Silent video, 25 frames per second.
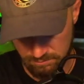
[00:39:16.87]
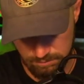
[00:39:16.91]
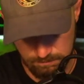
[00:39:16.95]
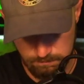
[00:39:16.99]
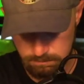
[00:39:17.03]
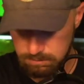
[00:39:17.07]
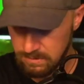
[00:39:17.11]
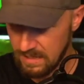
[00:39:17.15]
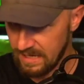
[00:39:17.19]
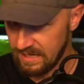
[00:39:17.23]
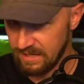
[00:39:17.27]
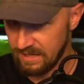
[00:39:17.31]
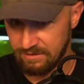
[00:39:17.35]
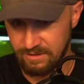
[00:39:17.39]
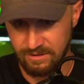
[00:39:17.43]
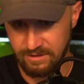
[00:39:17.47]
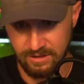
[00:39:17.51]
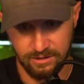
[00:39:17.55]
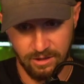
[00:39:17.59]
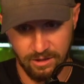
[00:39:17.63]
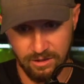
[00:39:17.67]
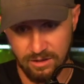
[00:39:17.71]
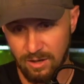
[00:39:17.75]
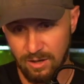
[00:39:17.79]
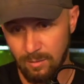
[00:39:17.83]
Anything that could
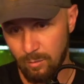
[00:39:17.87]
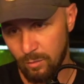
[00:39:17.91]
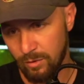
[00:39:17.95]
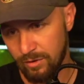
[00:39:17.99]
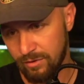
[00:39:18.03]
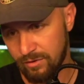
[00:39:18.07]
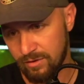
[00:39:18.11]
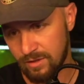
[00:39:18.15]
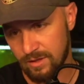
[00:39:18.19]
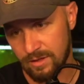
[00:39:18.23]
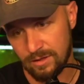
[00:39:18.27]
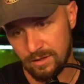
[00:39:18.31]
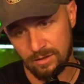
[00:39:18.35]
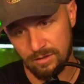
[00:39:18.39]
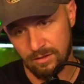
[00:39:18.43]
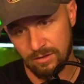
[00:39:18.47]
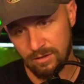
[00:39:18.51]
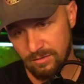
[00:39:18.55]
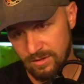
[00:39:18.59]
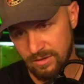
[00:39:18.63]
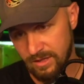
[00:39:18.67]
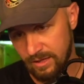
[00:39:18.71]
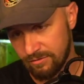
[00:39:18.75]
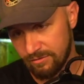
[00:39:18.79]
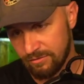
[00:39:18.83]
come with it,
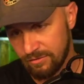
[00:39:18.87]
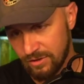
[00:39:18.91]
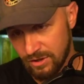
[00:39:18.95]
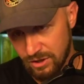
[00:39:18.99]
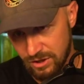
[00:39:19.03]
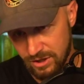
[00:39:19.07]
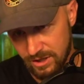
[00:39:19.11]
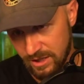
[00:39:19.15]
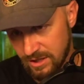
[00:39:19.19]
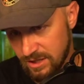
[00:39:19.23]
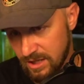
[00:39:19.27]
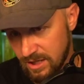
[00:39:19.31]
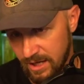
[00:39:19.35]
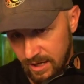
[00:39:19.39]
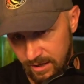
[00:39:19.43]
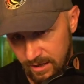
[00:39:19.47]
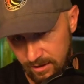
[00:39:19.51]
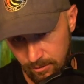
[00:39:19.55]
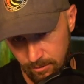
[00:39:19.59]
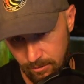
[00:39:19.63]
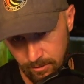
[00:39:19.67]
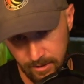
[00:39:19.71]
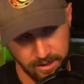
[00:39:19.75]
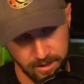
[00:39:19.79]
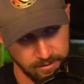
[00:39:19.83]
dead fish in a tank or
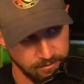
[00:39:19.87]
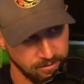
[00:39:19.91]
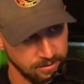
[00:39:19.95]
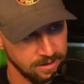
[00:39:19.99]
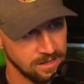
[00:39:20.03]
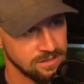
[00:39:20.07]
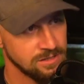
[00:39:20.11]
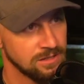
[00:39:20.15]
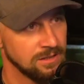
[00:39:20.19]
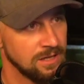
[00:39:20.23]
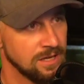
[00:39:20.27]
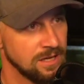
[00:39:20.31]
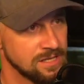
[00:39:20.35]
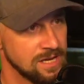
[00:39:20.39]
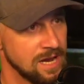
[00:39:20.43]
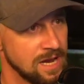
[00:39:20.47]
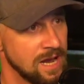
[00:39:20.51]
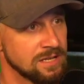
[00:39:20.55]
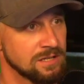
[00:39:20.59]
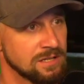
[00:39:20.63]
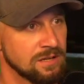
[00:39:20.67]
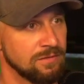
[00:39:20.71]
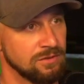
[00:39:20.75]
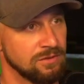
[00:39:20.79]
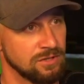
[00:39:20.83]
whatever, that's a lot to ask
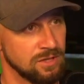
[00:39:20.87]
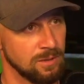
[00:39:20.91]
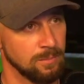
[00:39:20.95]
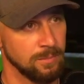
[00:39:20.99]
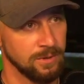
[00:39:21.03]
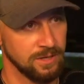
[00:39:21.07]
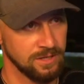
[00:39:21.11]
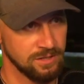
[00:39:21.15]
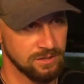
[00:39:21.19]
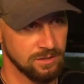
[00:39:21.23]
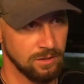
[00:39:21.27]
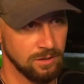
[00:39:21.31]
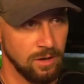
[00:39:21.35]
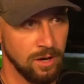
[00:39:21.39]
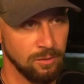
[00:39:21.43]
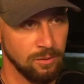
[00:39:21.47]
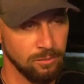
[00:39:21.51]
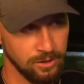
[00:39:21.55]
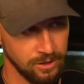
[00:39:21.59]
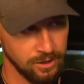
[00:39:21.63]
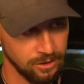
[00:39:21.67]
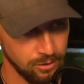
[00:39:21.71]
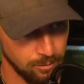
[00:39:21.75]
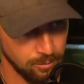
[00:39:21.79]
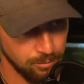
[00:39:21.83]
for somebody. So I really
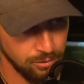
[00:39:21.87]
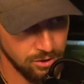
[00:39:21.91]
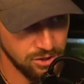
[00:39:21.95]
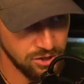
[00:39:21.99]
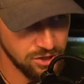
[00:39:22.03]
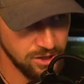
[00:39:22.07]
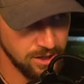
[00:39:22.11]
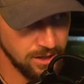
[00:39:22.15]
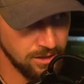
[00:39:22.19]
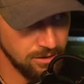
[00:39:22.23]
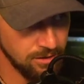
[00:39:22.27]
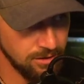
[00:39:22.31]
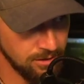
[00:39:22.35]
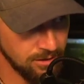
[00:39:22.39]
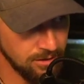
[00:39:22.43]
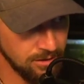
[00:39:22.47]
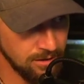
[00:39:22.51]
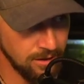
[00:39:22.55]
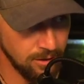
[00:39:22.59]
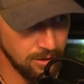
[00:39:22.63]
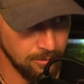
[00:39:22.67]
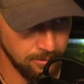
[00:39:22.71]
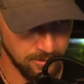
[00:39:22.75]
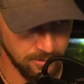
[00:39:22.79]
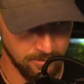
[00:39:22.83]
do appreciate her
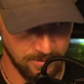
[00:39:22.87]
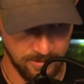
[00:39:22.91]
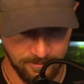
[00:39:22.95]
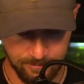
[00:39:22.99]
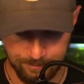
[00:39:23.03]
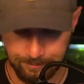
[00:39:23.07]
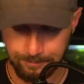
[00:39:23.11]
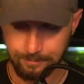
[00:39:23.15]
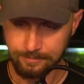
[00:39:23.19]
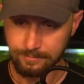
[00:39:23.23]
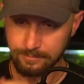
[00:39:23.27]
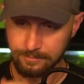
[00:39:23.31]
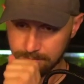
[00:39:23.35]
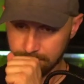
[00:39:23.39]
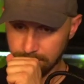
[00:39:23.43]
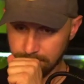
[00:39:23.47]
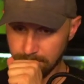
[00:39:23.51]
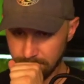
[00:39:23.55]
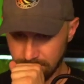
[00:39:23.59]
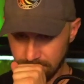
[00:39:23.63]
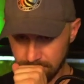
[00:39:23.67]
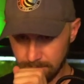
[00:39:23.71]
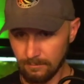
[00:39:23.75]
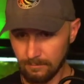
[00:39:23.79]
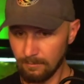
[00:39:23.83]
helping me
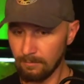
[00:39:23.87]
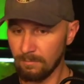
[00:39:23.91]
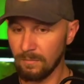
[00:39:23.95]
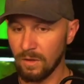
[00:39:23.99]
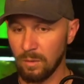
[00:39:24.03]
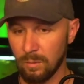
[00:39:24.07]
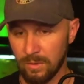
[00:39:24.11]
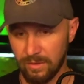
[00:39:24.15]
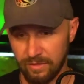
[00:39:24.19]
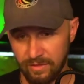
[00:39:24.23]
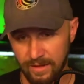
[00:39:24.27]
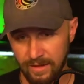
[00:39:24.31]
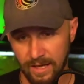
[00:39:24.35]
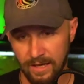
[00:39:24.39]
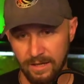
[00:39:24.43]
with that.